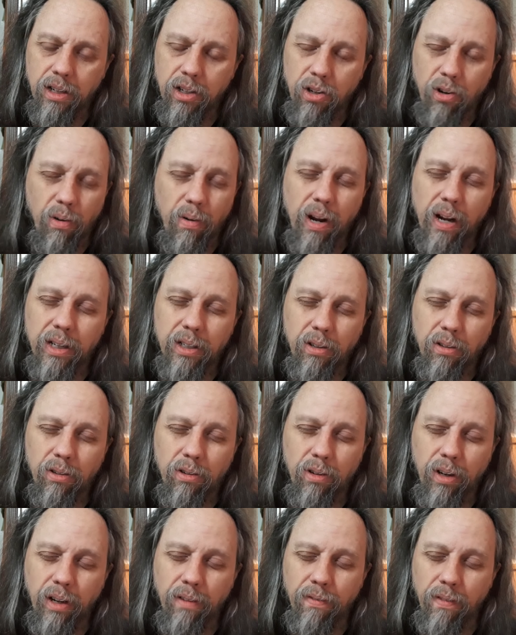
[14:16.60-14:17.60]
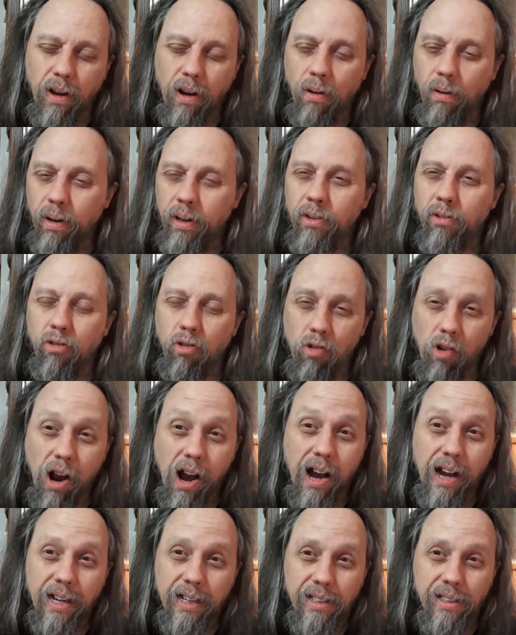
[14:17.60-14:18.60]
director Cliff Owen
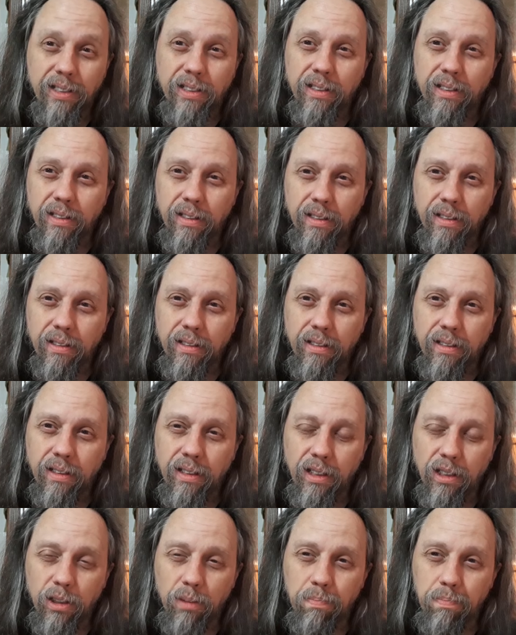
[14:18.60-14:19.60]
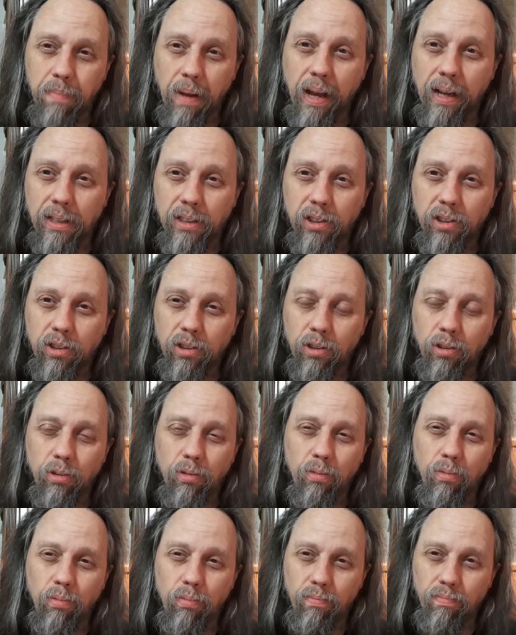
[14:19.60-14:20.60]
tries his best
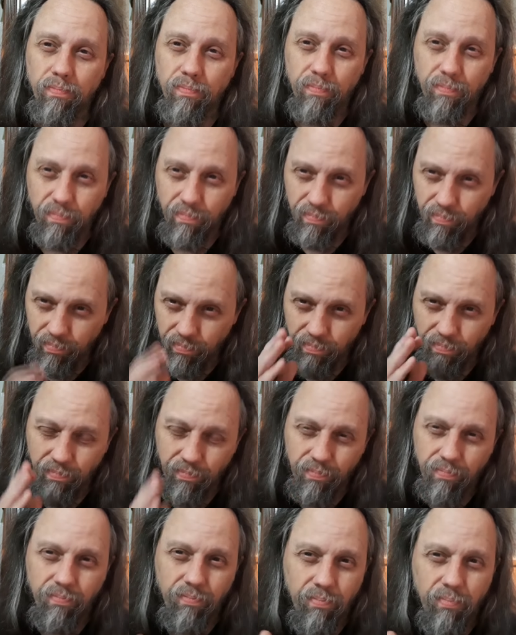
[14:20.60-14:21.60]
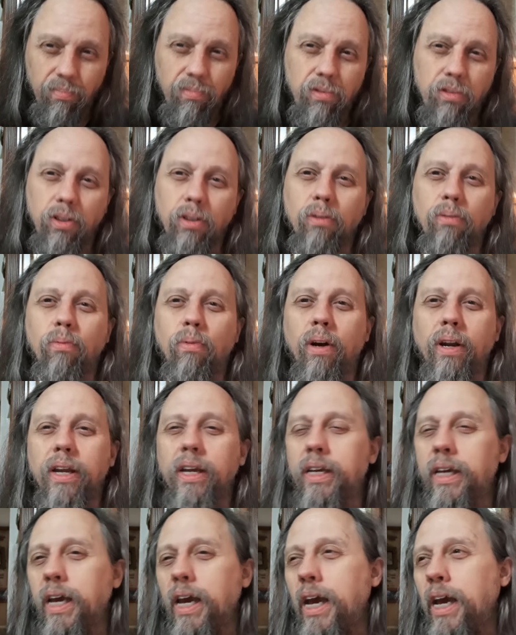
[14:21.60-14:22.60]
to do what
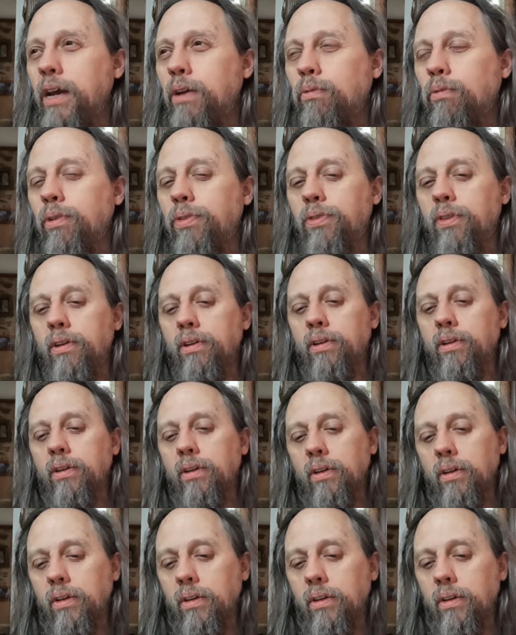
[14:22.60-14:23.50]
he can with the